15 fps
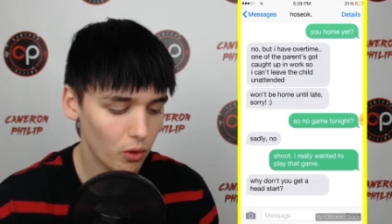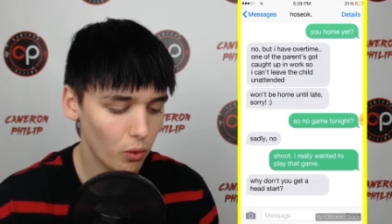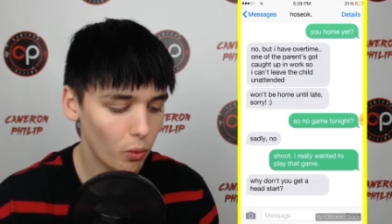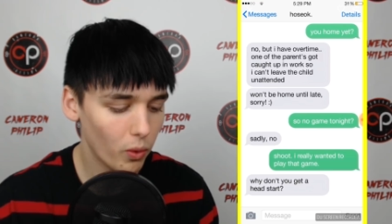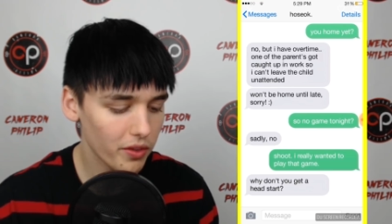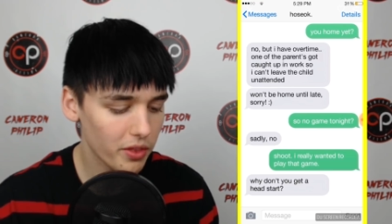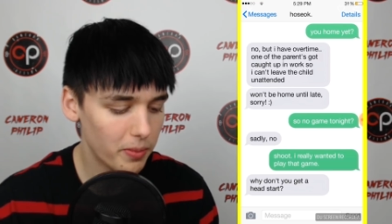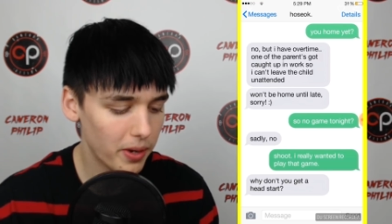
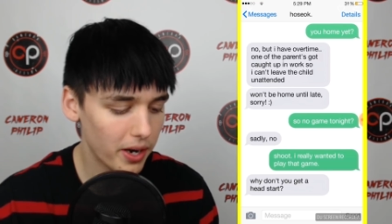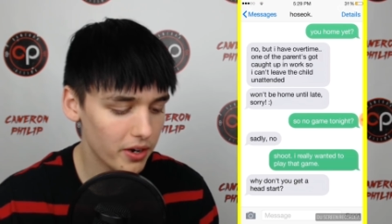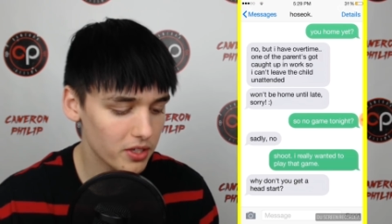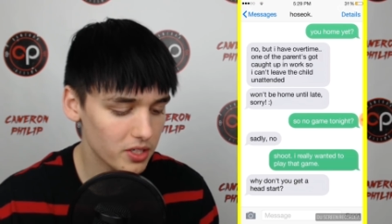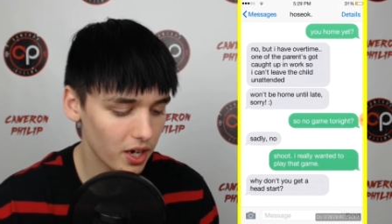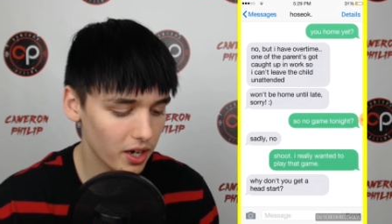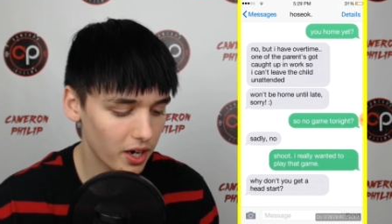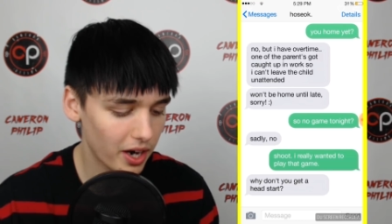One of the parents
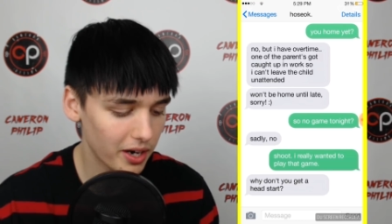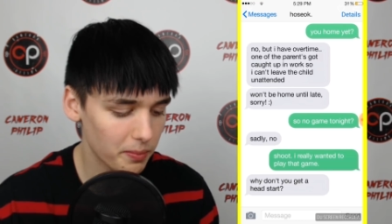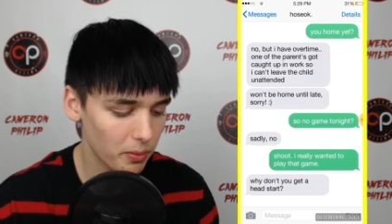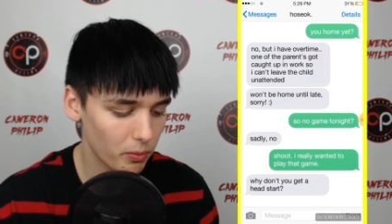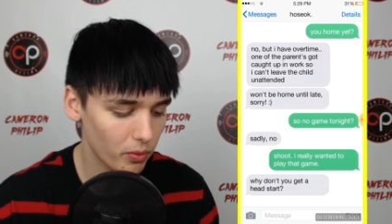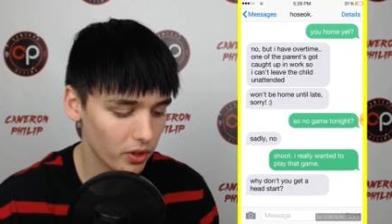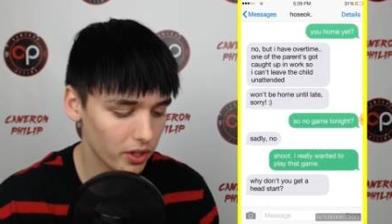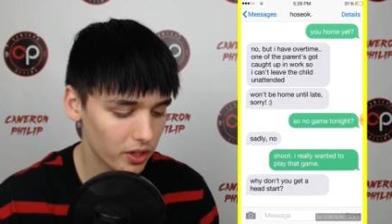got caught up
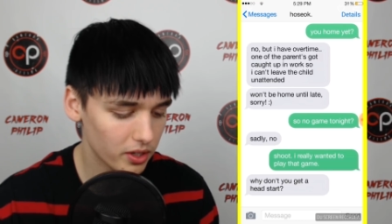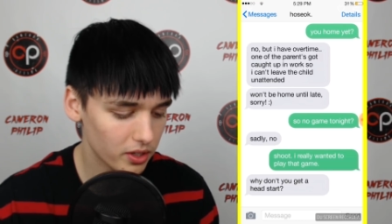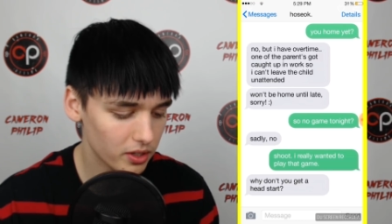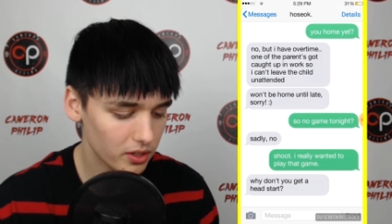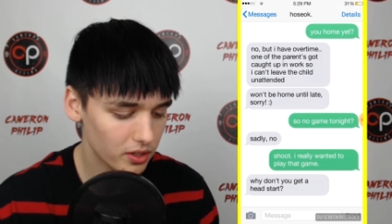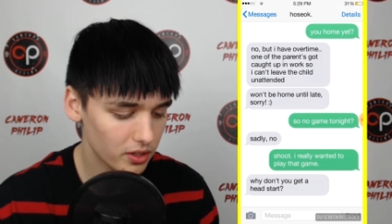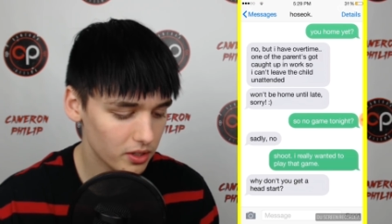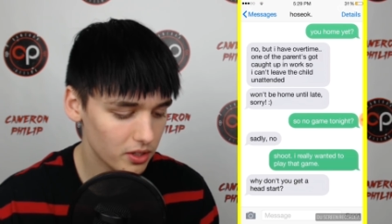in work.
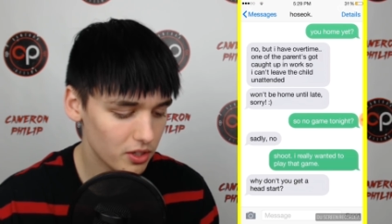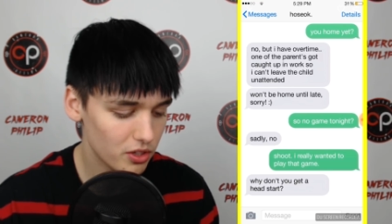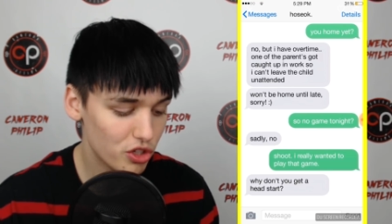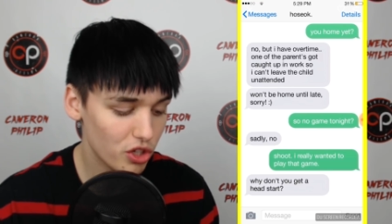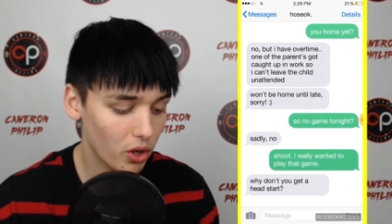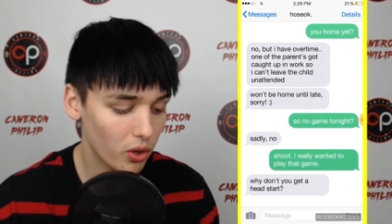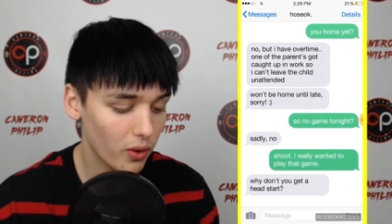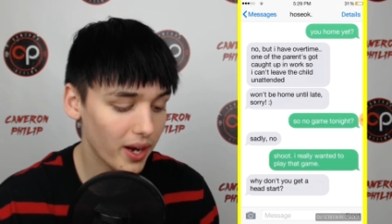
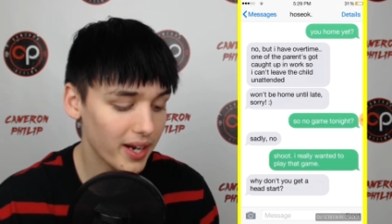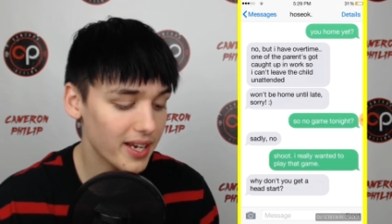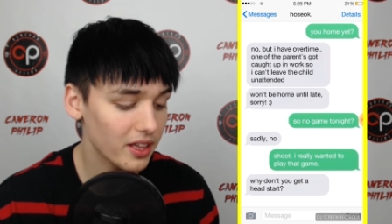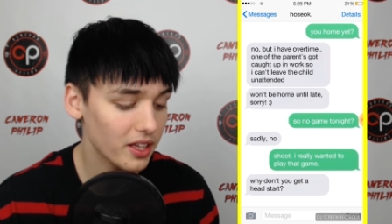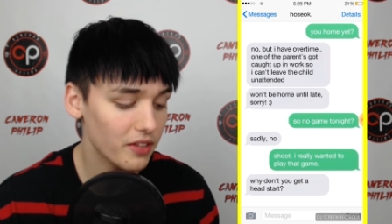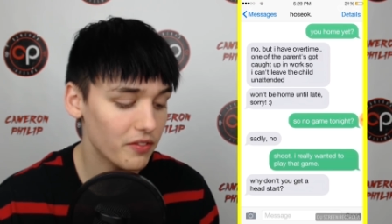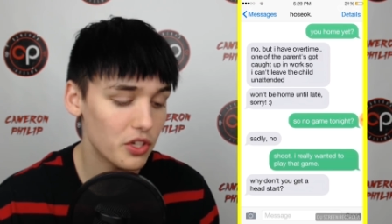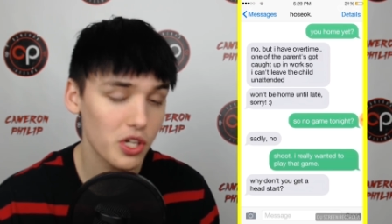So, I
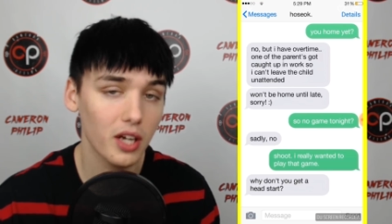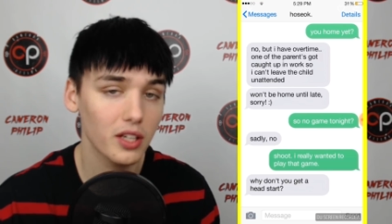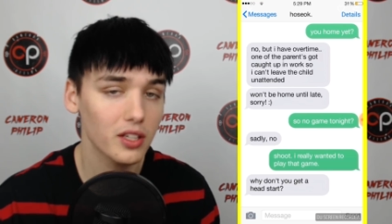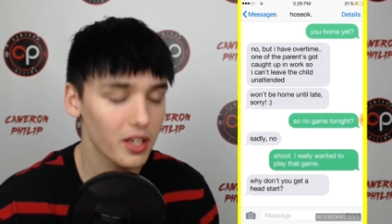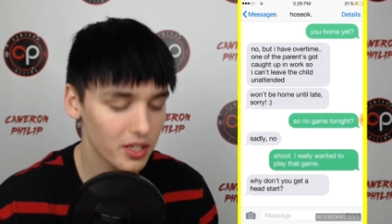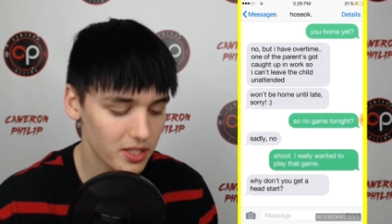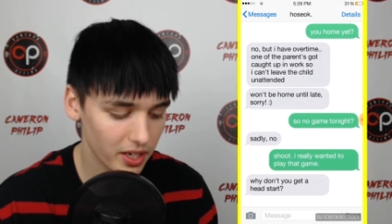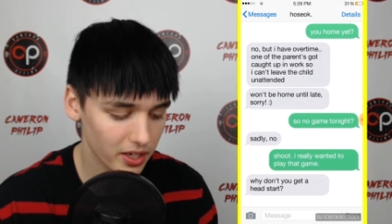can't leave the child
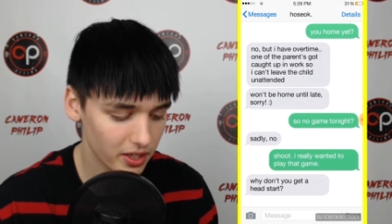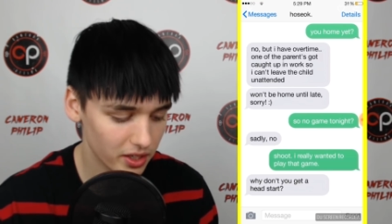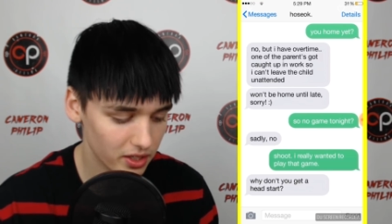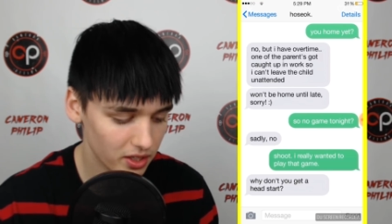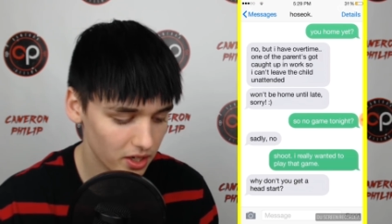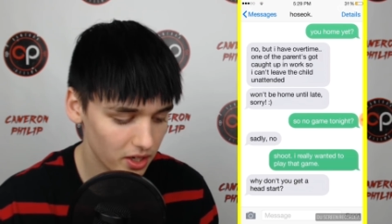unattended.